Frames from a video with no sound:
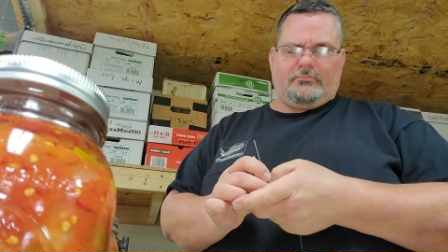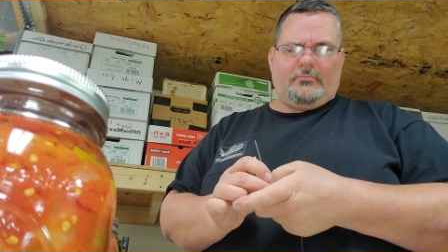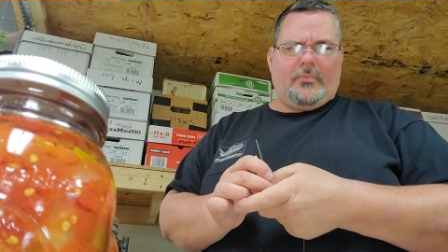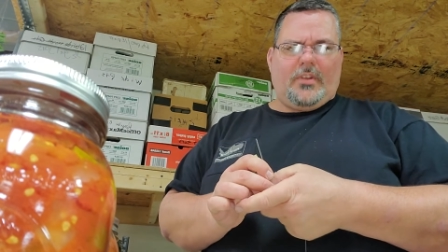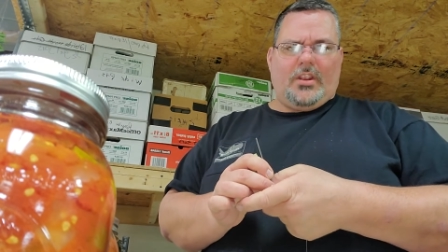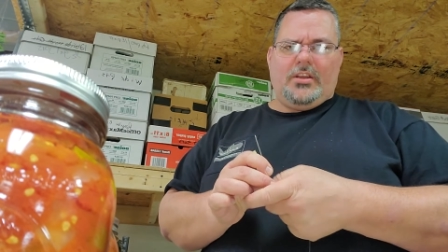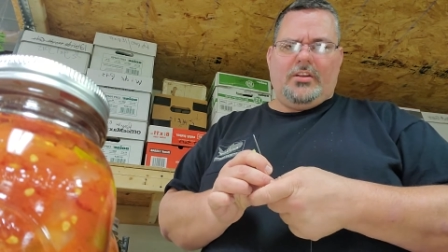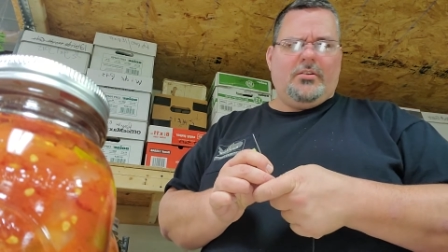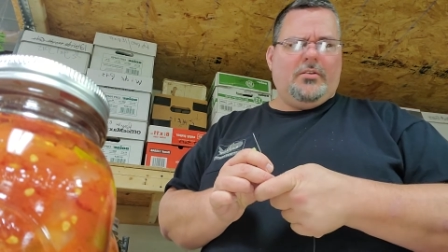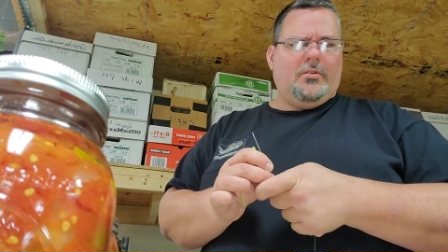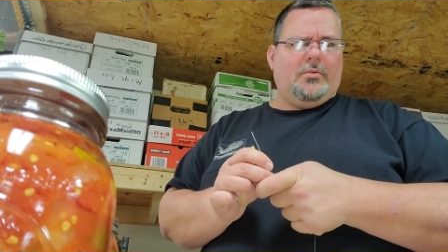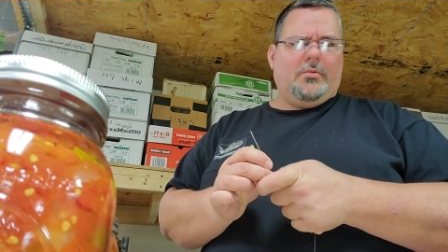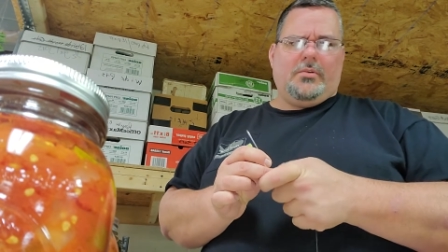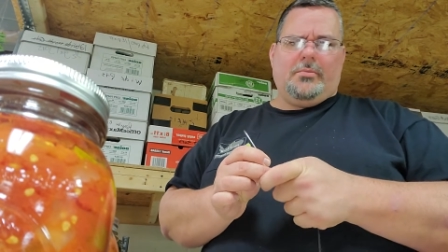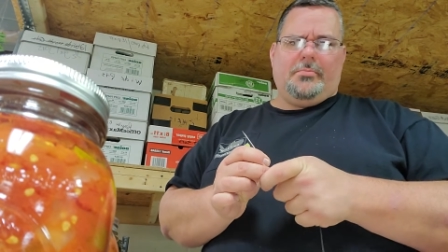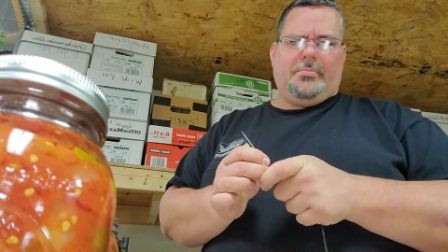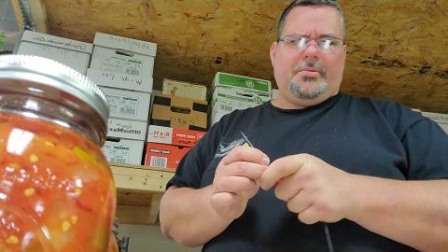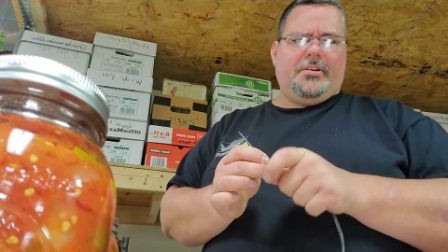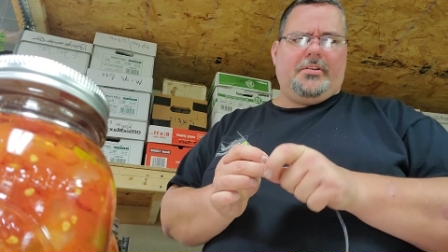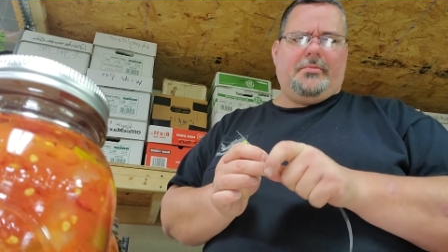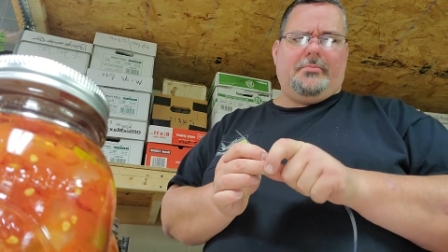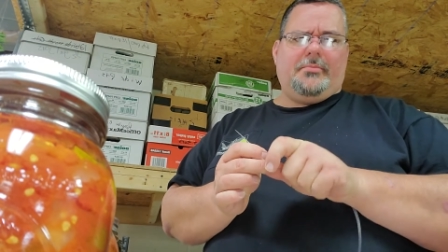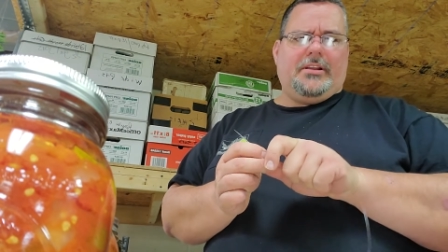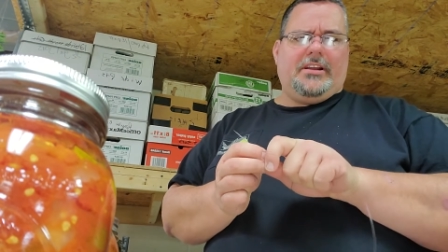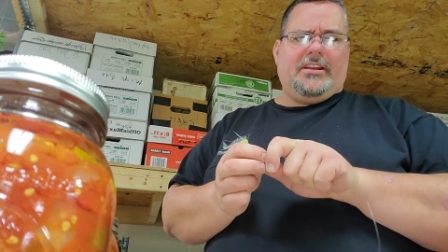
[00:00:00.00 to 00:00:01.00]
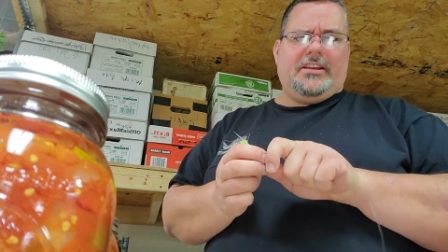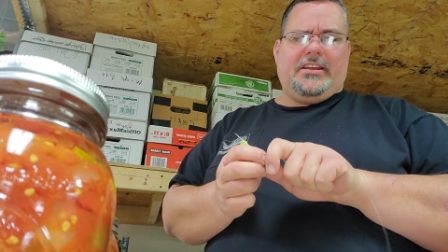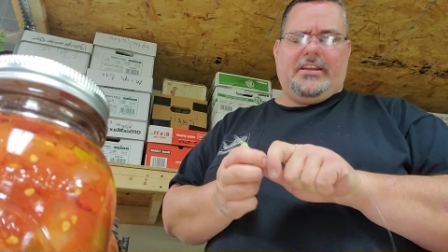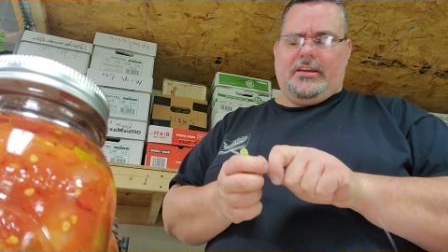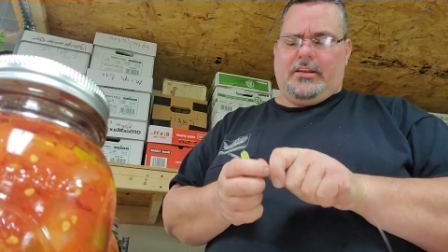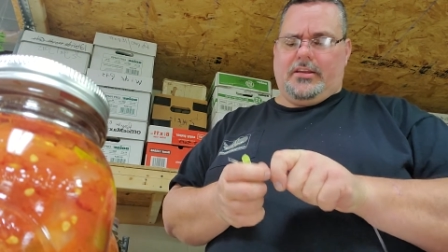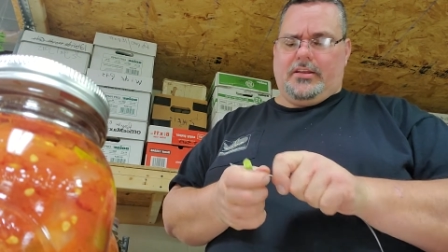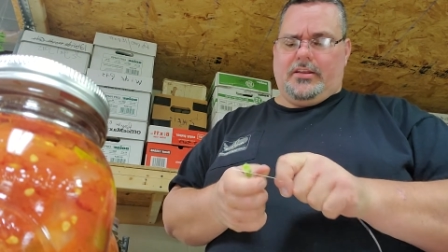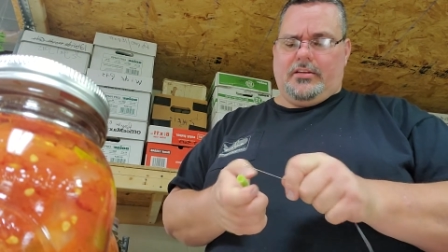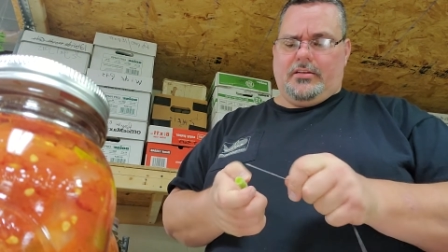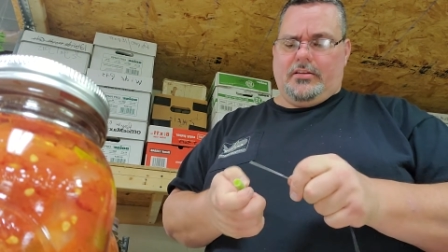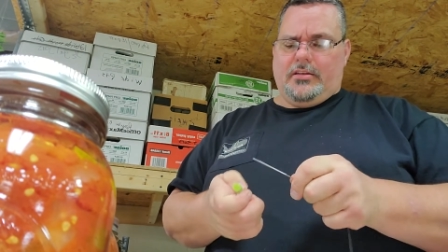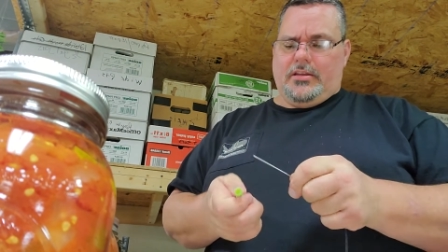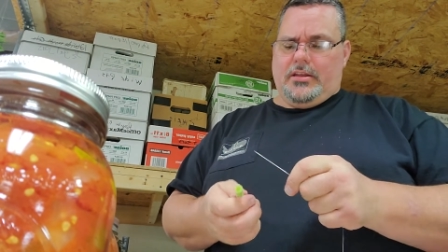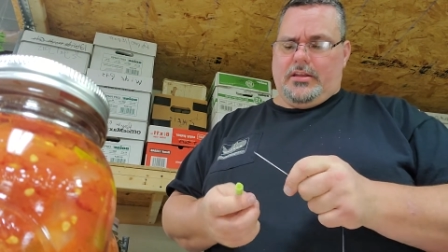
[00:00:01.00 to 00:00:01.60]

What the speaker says: You don't want to put them like in a,